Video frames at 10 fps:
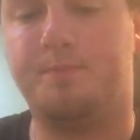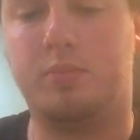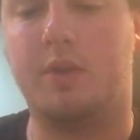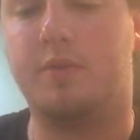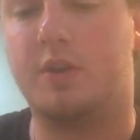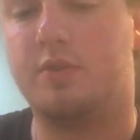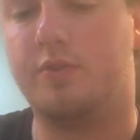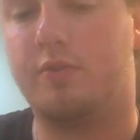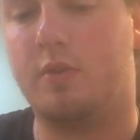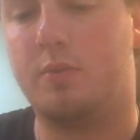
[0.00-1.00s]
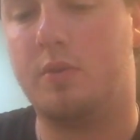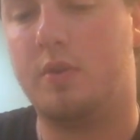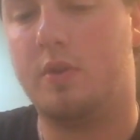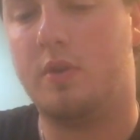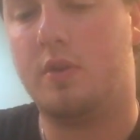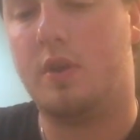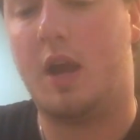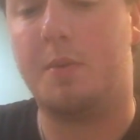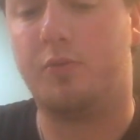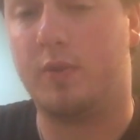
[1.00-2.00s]
blade retention screw.
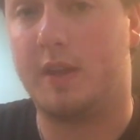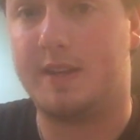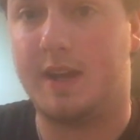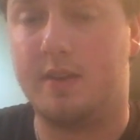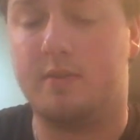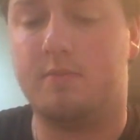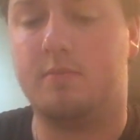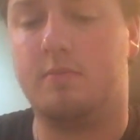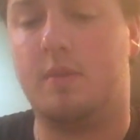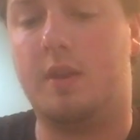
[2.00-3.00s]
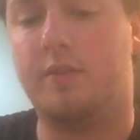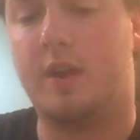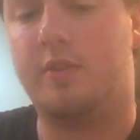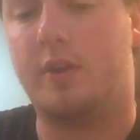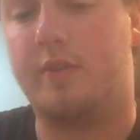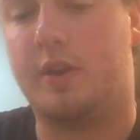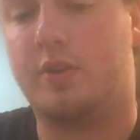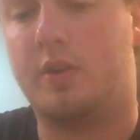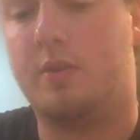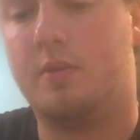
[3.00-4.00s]
It's really tight inside, so I have to
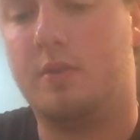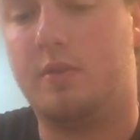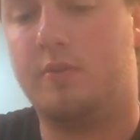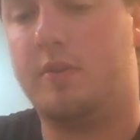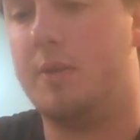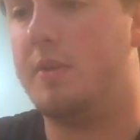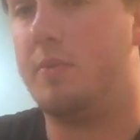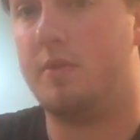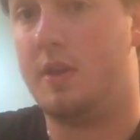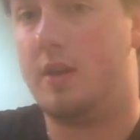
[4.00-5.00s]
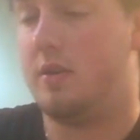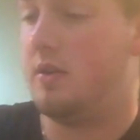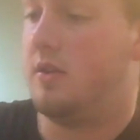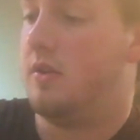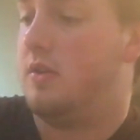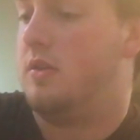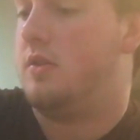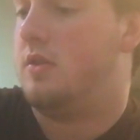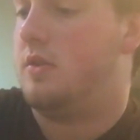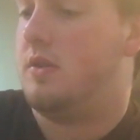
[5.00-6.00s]
actually grab that with that.
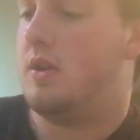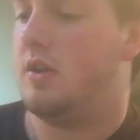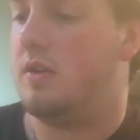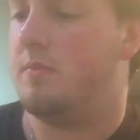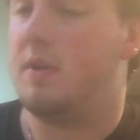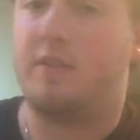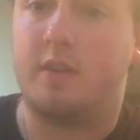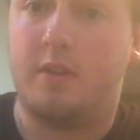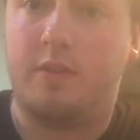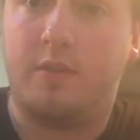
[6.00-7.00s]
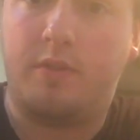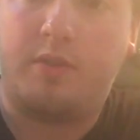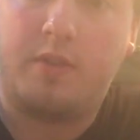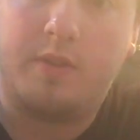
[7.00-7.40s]
Like I said, this is,